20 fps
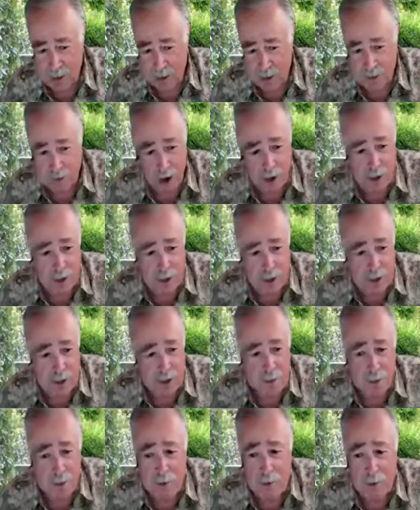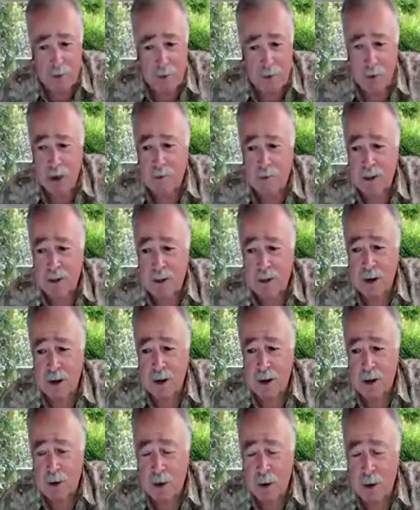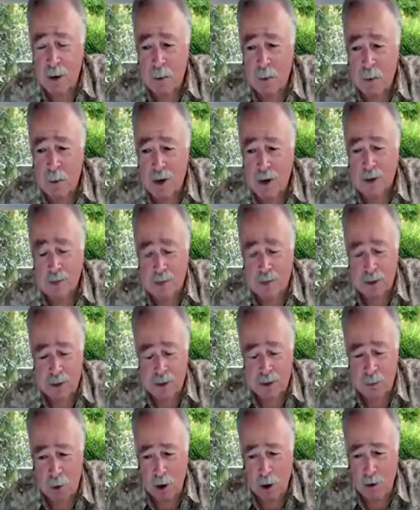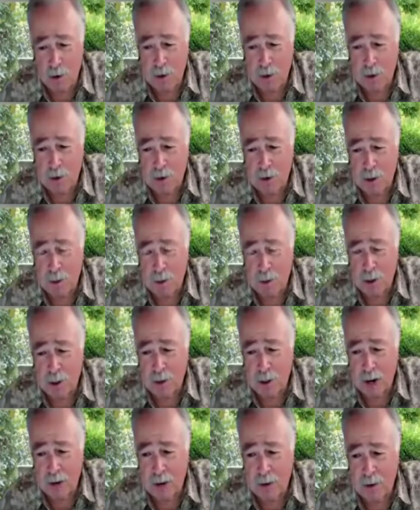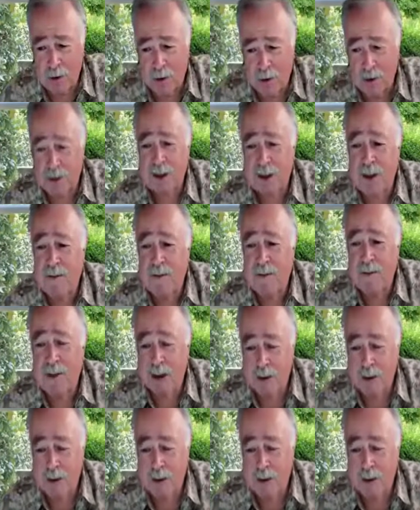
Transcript: So Dr. Jeffrey, if you would give us your wisdoms this morning, we'd certainly appreciate it, or this evening.